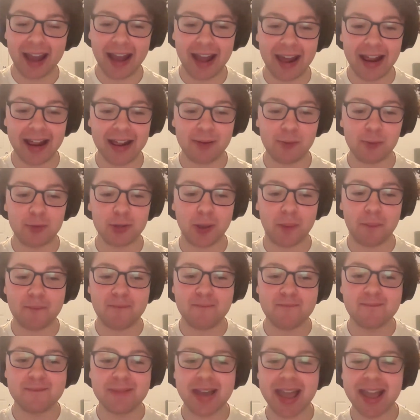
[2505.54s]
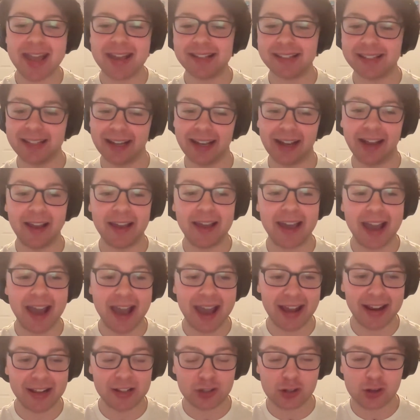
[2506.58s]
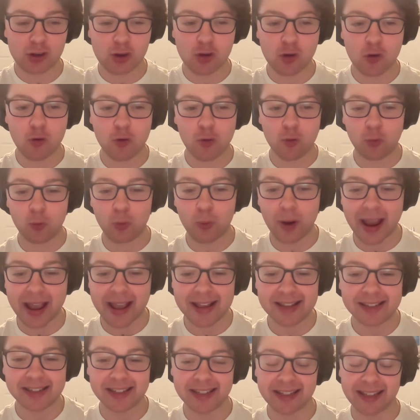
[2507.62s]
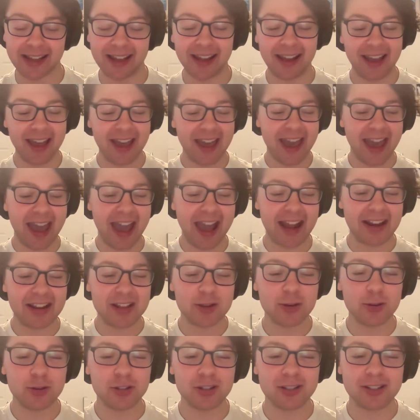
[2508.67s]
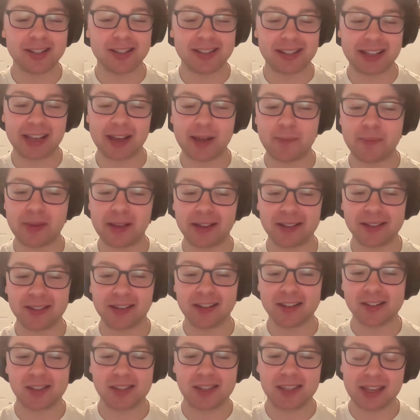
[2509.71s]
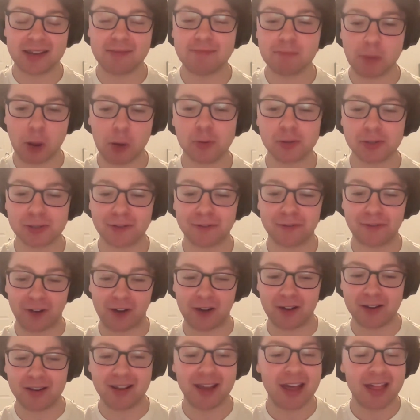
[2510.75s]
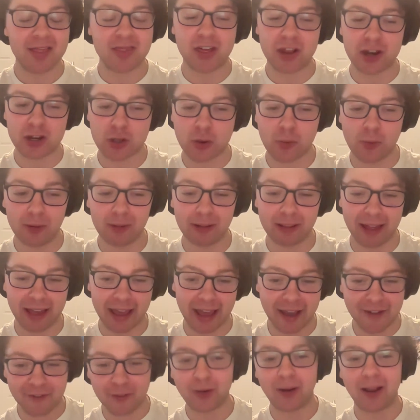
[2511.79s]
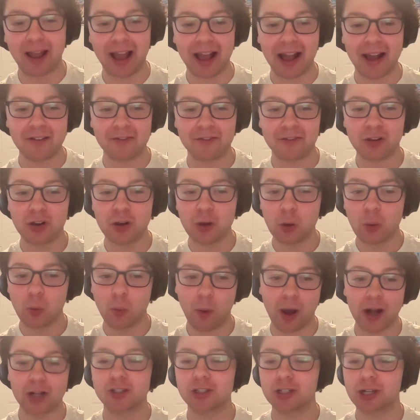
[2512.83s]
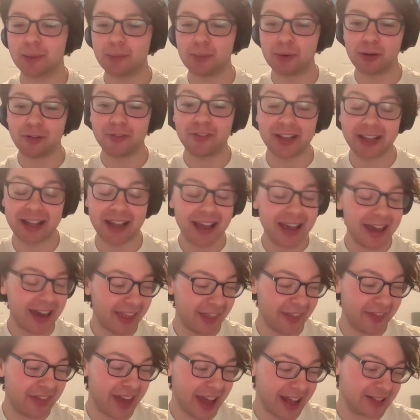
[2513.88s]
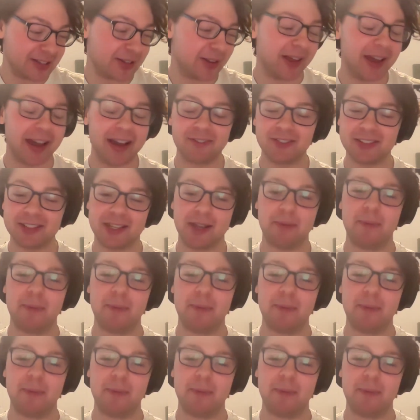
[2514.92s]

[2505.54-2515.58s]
and it was amazing. And it's crazy. And you should see it because it is the most fun that you will ever have watching a movie. And that's all I have to say